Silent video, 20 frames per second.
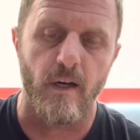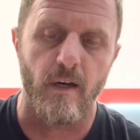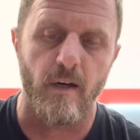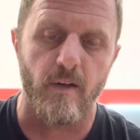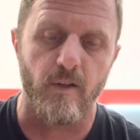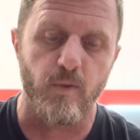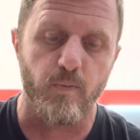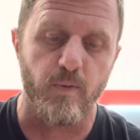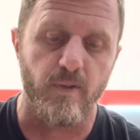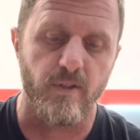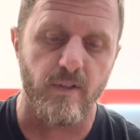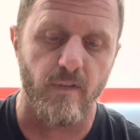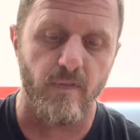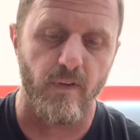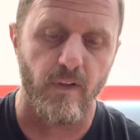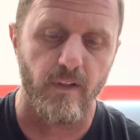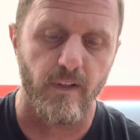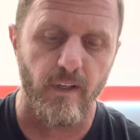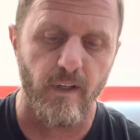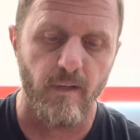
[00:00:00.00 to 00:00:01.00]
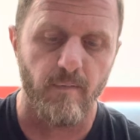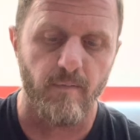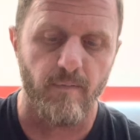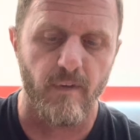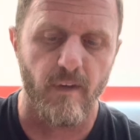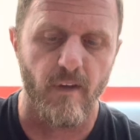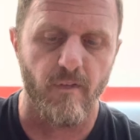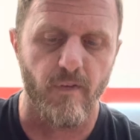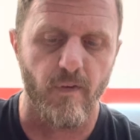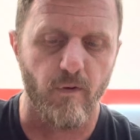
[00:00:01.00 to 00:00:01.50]
specifically
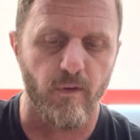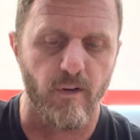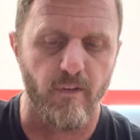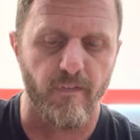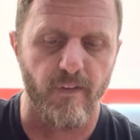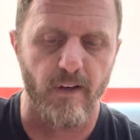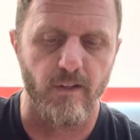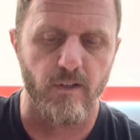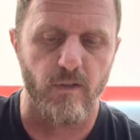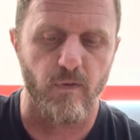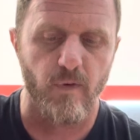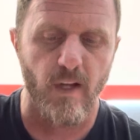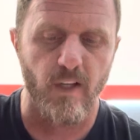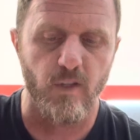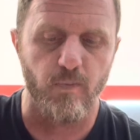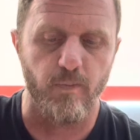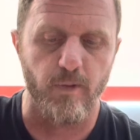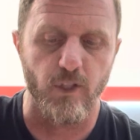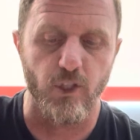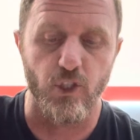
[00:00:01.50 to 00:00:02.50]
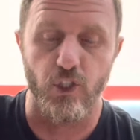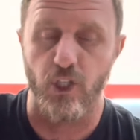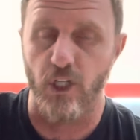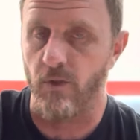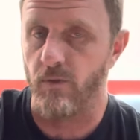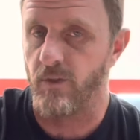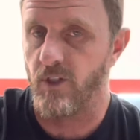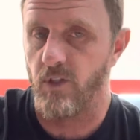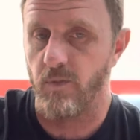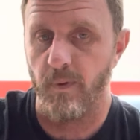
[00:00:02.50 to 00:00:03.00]
if it would affect your rates, but
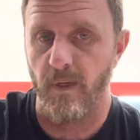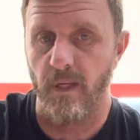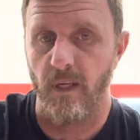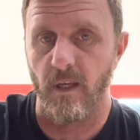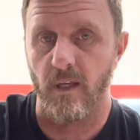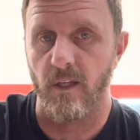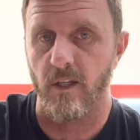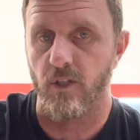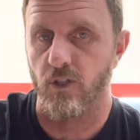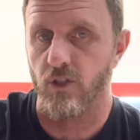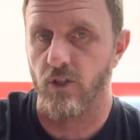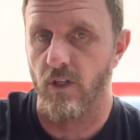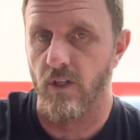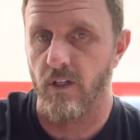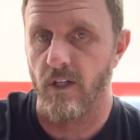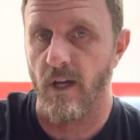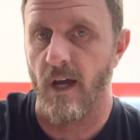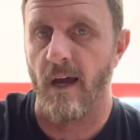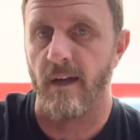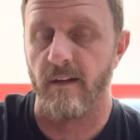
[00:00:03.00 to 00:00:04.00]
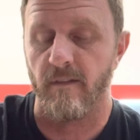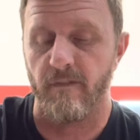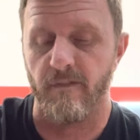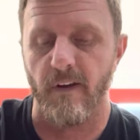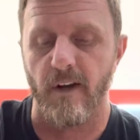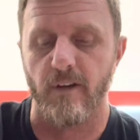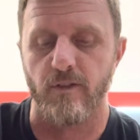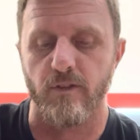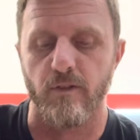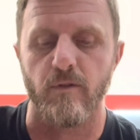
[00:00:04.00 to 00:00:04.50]
generally speaking, it should not
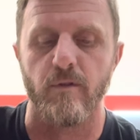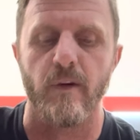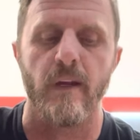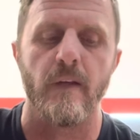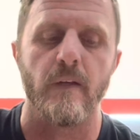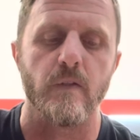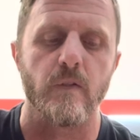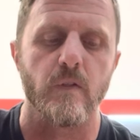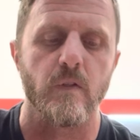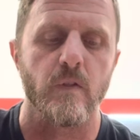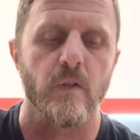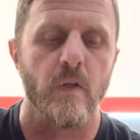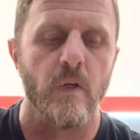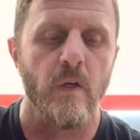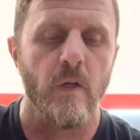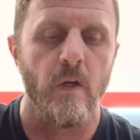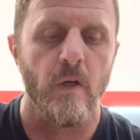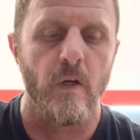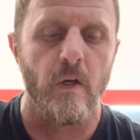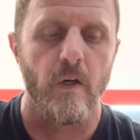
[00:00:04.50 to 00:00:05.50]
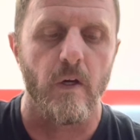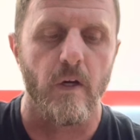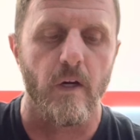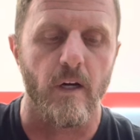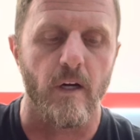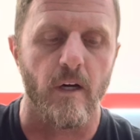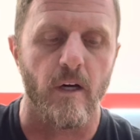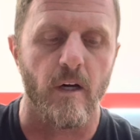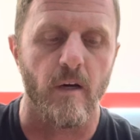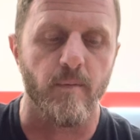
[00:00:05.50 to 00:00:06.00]
affect your rates.
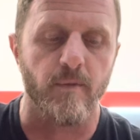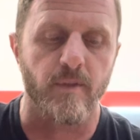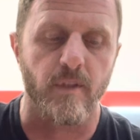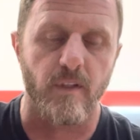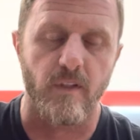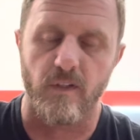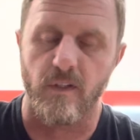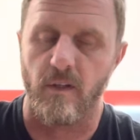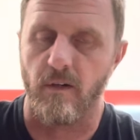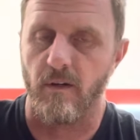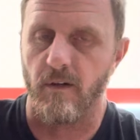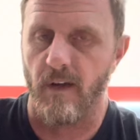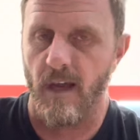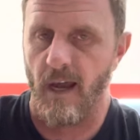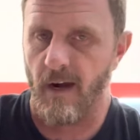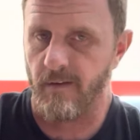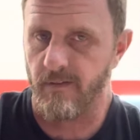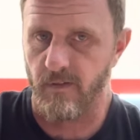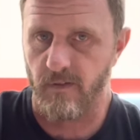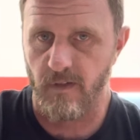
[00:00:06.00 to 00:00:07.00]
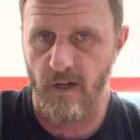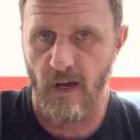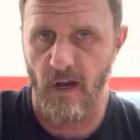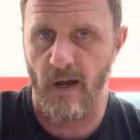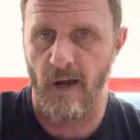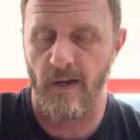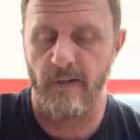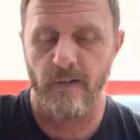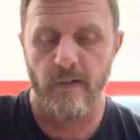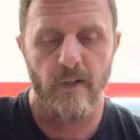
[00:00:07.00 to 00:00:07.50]
It's considered an act of
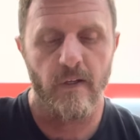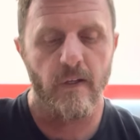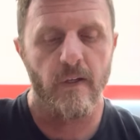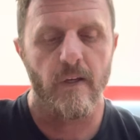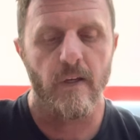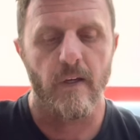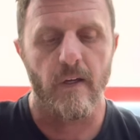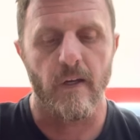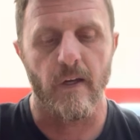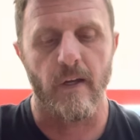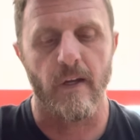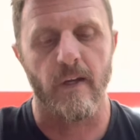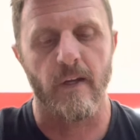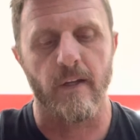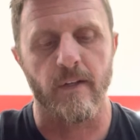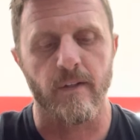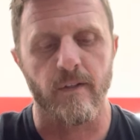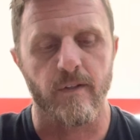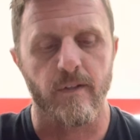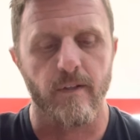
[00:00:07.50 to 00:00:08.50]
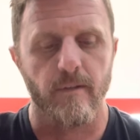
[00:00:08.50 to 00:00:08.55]
God, and